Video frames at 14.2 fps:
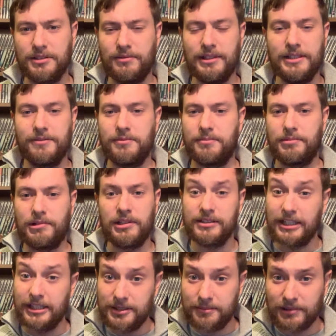released from Product
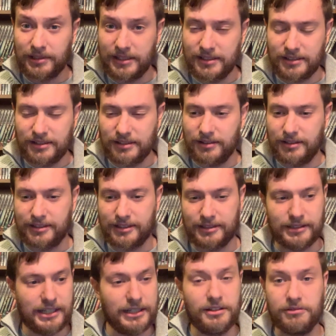Enterprise.
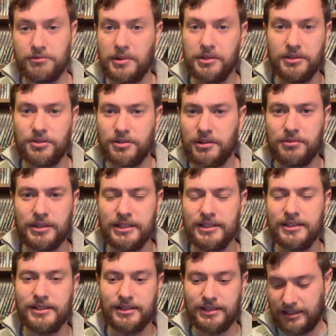They had these remote control
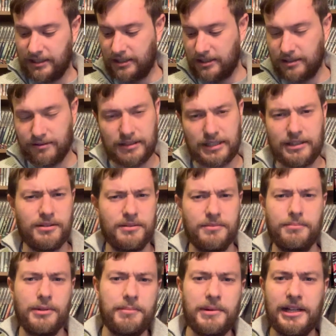ones. They had
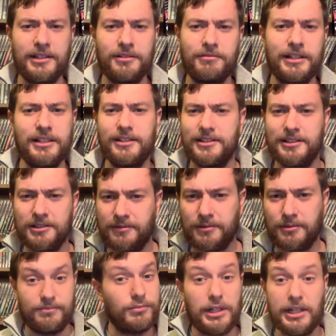a black, a red and a silver
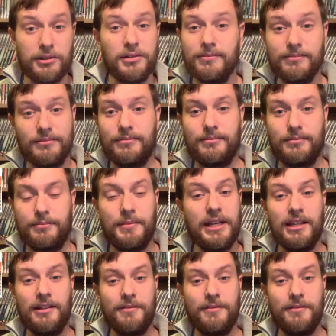one. Why not make it